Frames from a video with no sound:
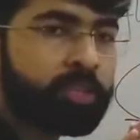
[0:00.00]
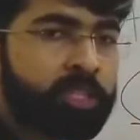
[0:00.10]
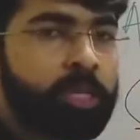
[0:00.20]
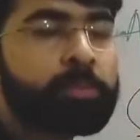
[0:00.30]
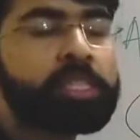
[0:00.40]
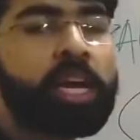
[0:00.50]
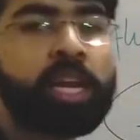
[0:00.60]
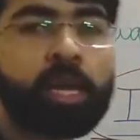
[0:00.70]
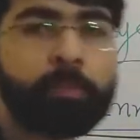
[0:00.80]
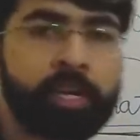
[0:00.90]
system is
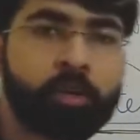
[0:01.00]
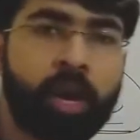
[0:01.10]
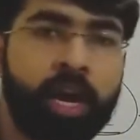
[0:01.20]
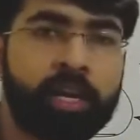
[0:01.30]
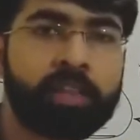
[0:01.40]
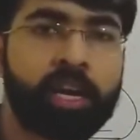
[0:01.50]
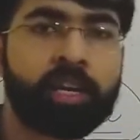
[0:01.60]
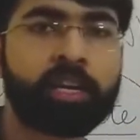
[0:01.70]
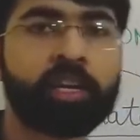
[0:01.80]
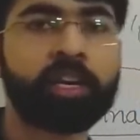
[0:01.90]
unable to handle
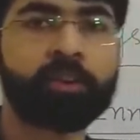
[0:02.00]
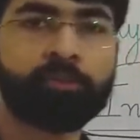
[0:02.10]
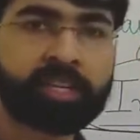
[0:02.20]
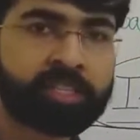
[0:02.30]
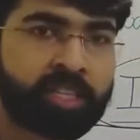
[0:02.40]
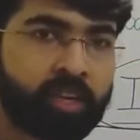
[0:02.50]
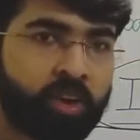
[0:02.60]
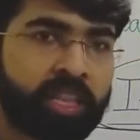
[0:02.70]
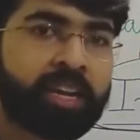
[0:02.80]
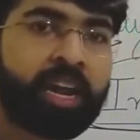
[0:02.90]
that infection or that